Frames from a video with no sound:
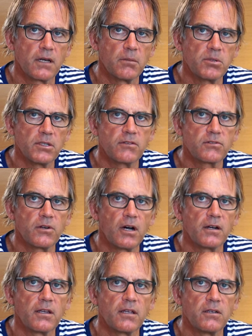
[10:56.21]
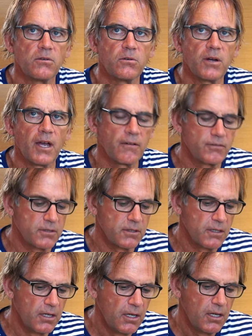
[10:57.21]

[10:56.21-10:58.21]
I believe strongly that you have to